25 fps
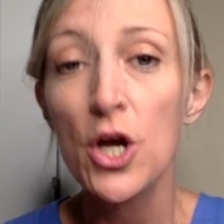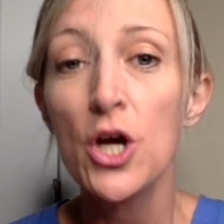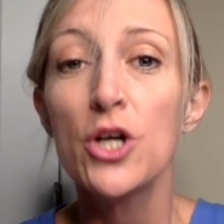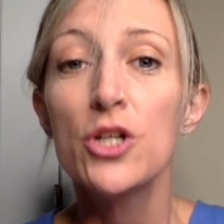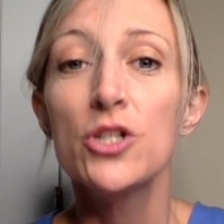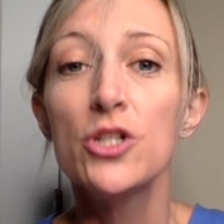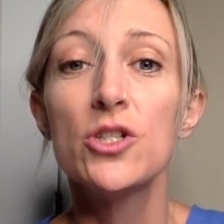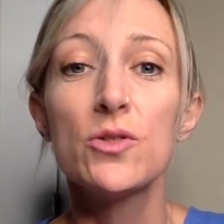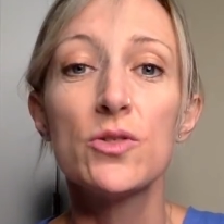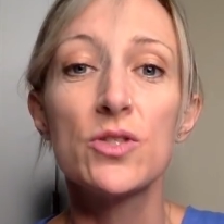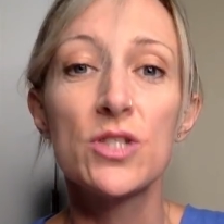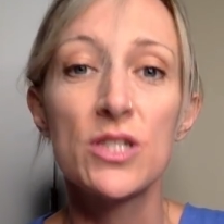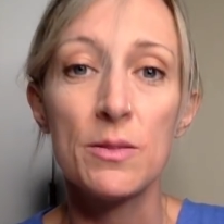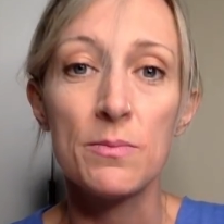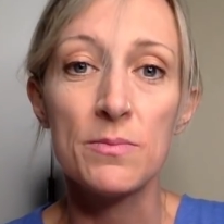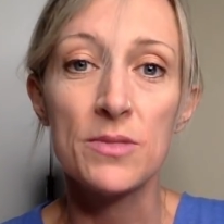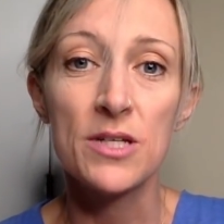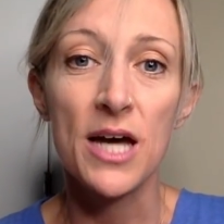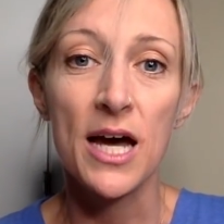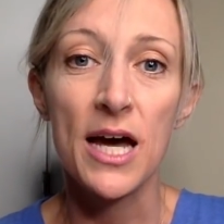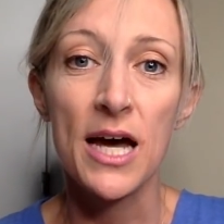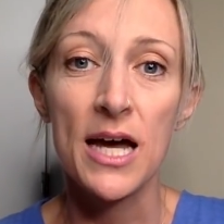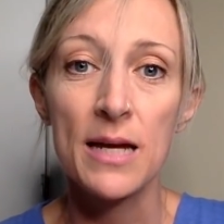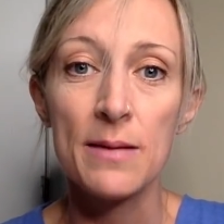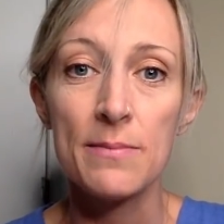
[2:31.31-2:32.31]
So
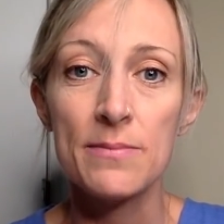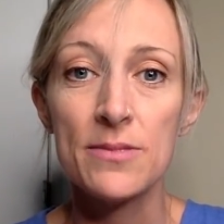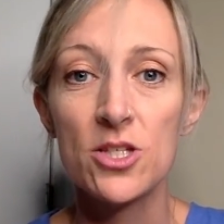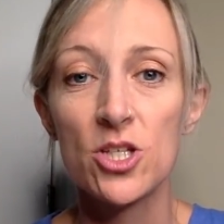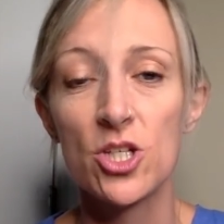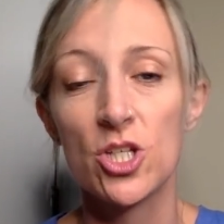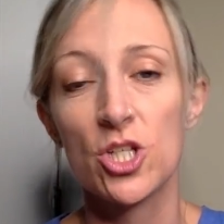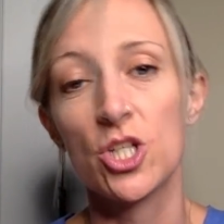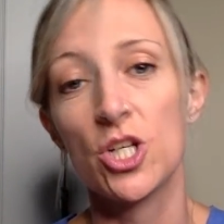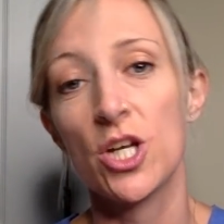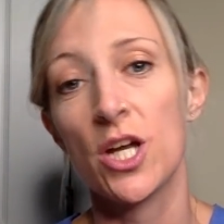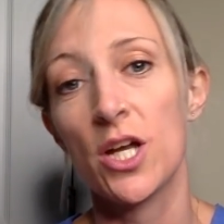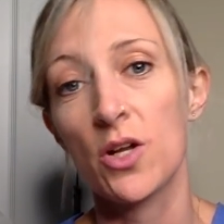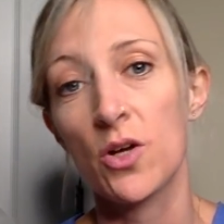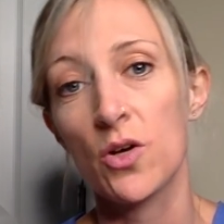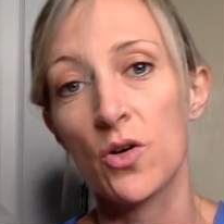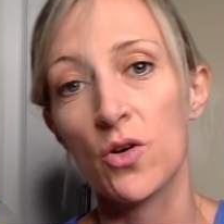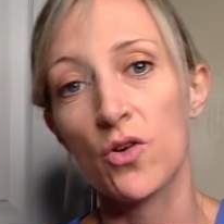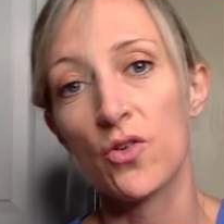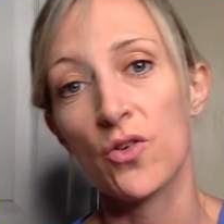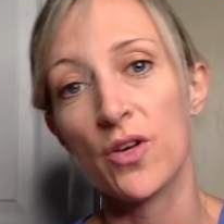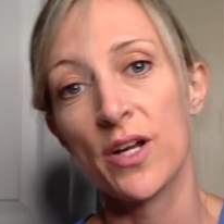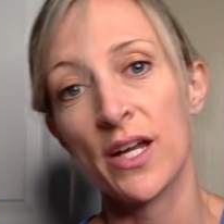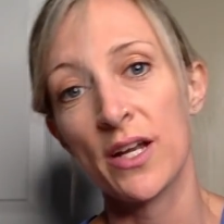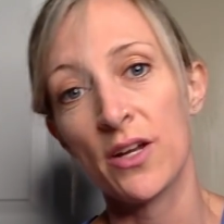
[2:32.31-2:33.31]
sometimes channel
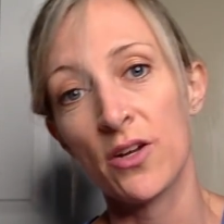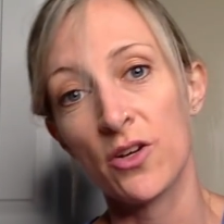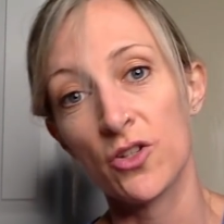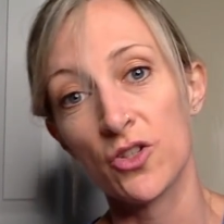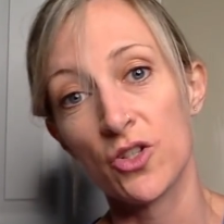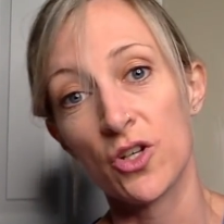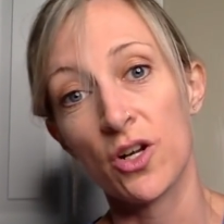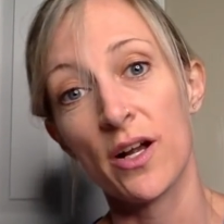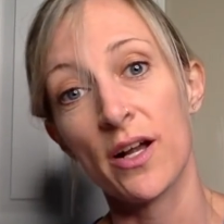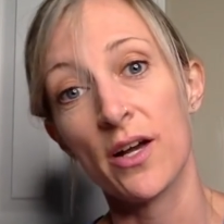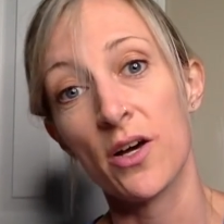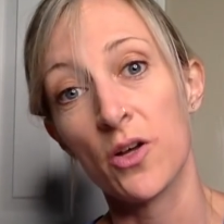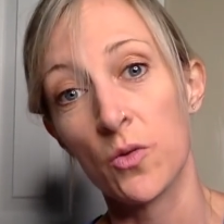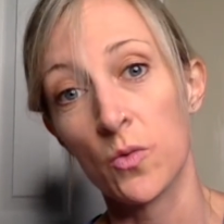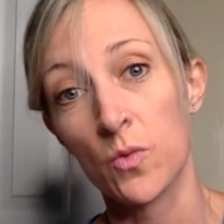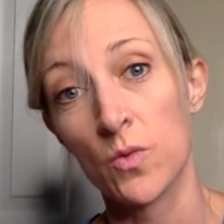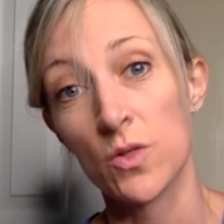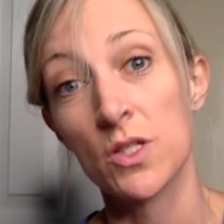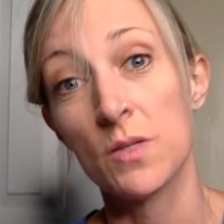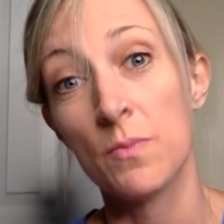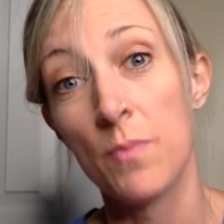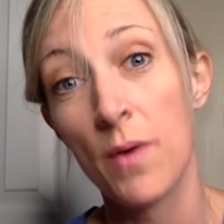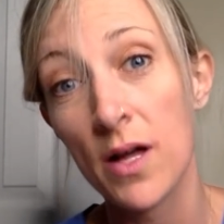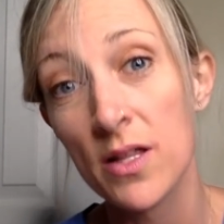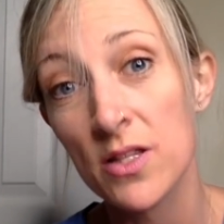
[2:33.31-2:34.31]
creators are held
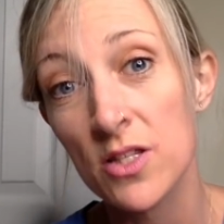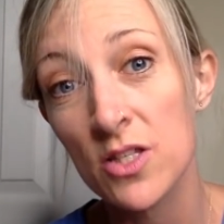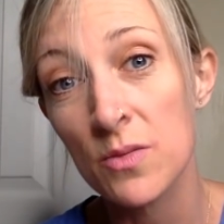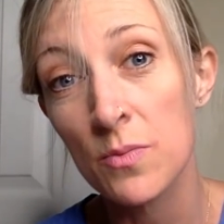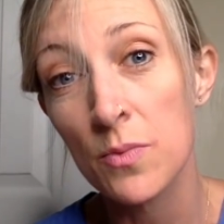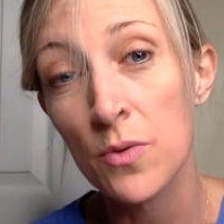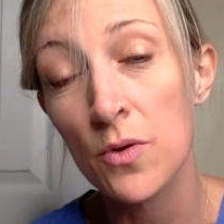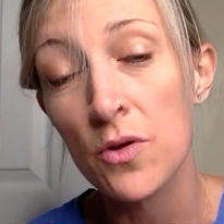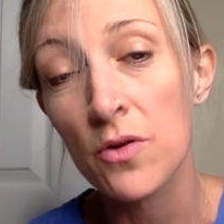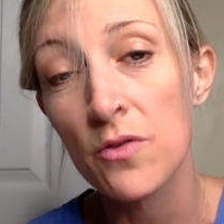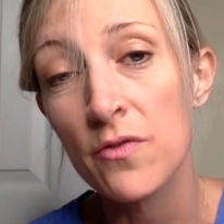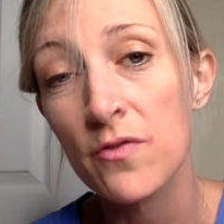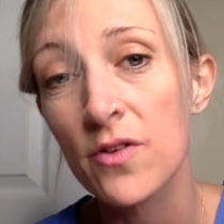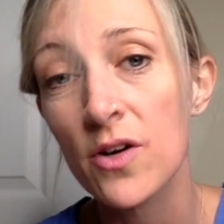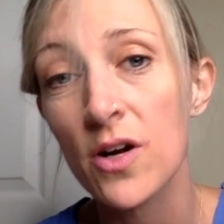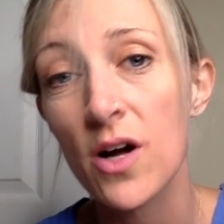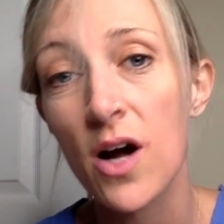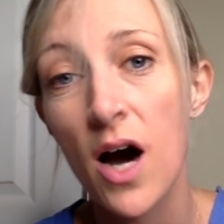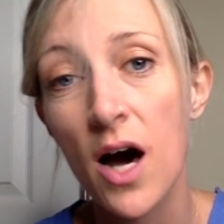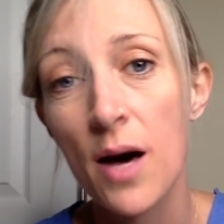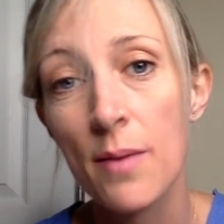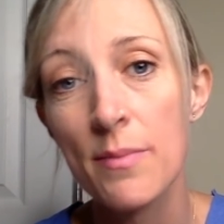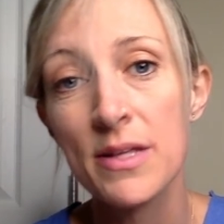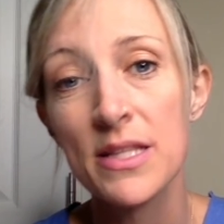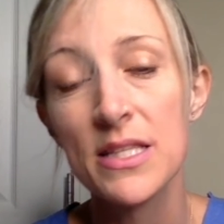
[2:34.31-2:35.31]
responsible for
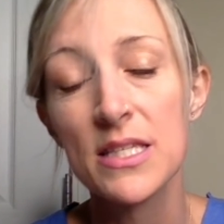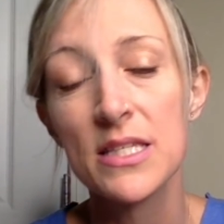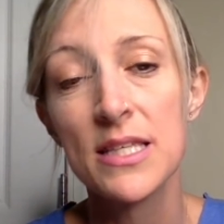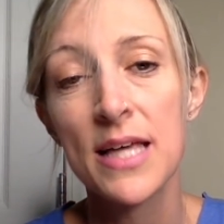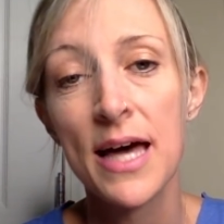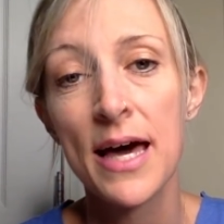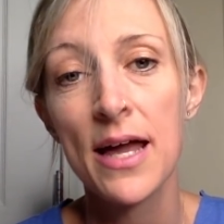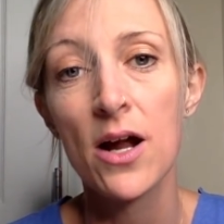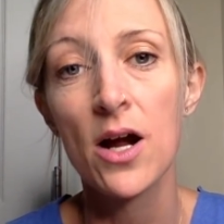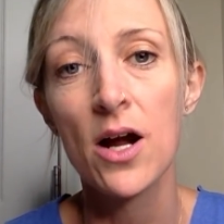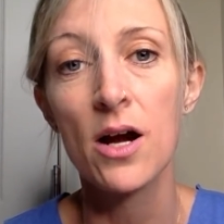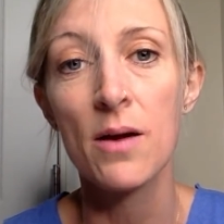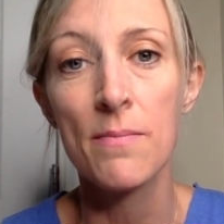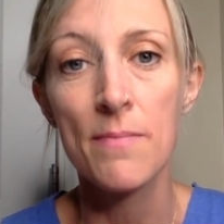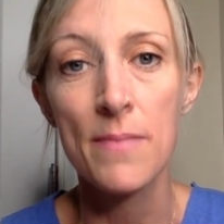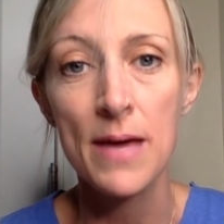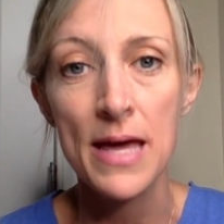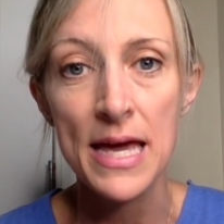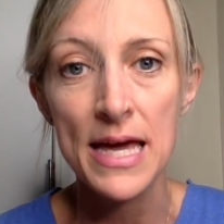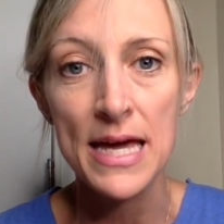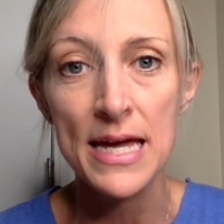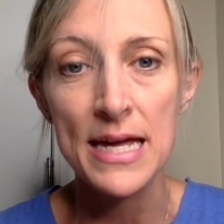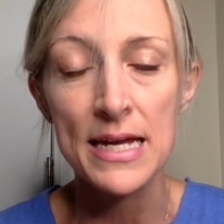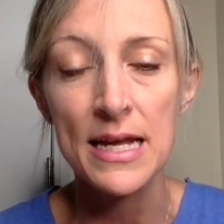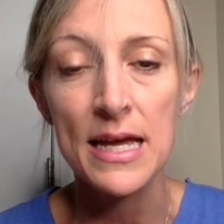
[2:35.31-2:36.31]
comments that are
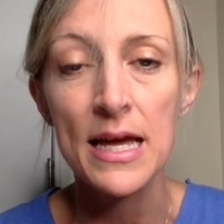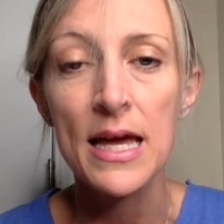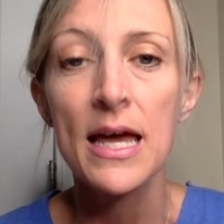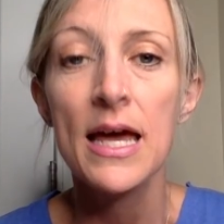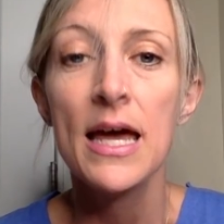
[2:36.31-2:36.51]
made.